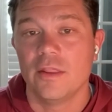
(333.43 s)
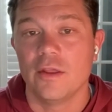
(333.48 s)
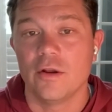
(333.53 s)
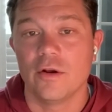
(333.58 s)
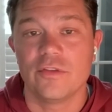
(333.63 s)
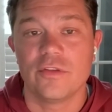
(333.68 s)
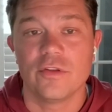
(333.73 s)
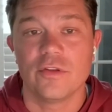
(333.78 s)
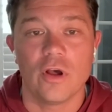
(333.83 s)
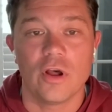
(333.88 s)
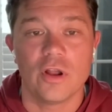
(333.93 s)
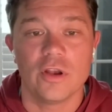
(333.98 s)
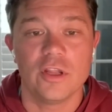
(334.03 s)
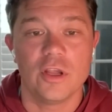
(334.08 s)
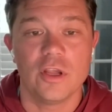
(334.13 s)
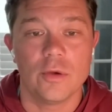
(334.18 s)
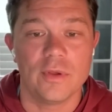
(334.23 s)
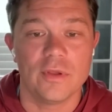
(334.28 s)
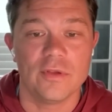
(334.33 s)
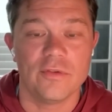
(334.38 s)
There is an
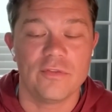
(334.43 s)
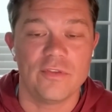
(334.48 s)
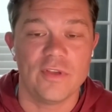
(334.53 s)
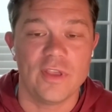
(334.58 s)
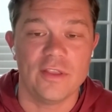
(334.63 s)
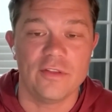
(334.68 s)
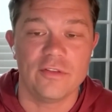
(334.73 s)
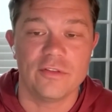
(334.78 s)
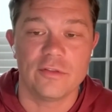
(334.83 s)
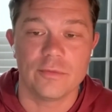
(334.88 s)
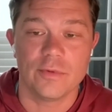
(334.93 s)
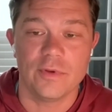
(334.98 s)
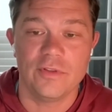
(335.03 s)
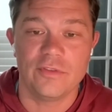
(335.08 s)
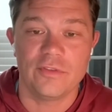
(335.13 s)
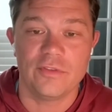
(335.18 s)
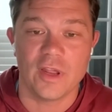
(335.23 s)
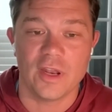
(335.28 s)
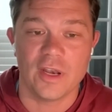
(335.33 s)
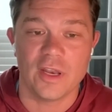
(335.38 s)
ongoing phase three
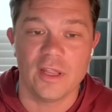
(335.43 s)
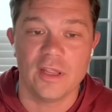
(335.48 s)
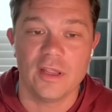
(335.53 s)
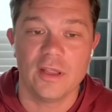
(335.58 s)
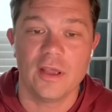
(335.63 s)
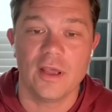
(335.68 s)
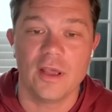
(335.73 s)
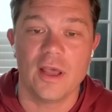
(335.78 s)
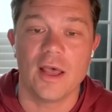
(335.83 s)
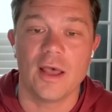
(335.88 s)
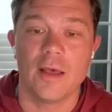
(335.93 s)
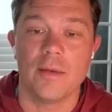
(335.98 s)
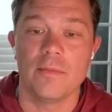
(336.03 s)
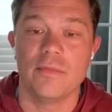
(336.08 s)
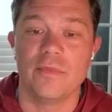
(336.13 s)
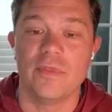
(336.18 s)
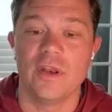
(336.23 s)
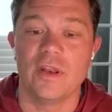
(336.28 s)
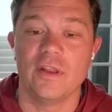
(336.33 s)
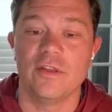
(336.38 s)
study
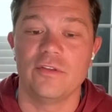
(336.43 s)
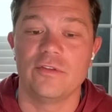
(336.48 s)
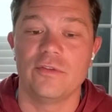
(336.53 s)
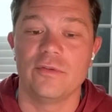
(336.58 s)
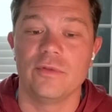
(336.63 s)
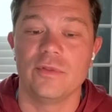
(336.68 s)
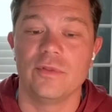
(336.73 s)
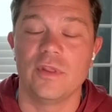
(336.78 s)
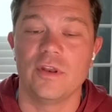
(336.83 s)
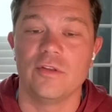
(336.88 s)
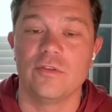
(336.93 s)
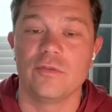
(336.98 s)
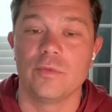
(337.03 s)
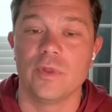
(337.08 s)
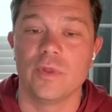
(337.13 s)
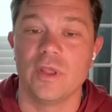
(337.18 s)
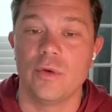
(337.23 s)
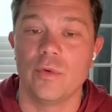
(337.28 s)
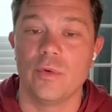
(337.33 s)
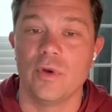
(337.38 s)
that is
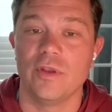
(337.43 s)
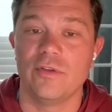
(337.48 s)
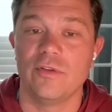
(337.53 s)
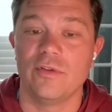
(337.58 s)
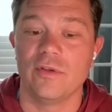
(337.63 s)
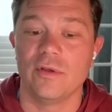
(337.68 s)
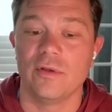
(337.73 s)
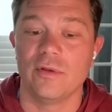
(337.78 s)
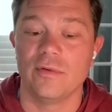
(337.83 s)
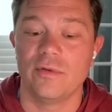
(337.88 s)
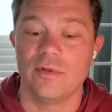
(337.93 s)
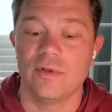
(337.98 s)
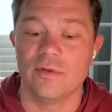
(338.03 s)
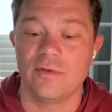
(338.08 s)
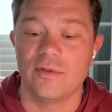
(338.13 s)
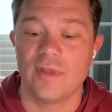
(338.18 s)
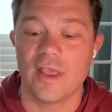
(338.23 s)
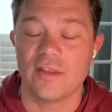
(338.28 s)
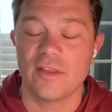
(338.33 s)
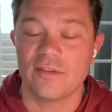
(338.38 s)
really going to
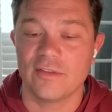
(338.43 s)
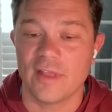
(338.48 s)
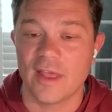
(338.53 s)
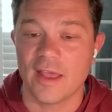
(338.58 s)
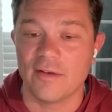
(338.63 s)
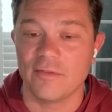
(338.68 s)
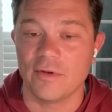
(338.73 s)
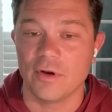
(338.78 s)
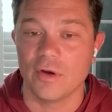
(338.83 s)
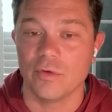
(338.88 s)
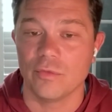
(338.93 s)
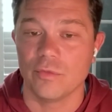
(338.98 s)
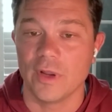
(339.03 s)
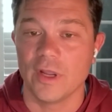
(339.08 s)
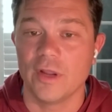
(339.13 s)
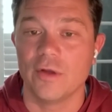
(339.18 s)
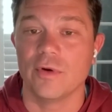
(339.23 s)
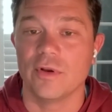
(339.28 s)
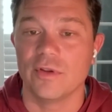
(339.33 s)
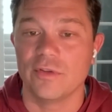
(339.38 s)
test that very
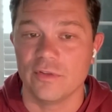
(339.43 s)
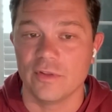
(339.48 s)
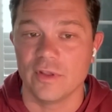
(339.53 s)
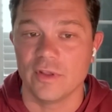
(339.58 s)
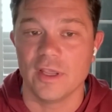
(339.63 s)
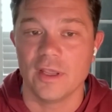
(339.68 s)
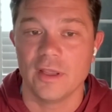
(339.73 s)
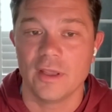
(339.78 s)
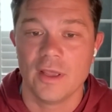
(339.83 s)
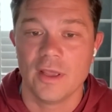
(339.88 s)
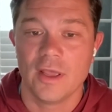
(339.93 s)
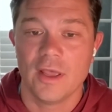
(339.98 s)
rigorously.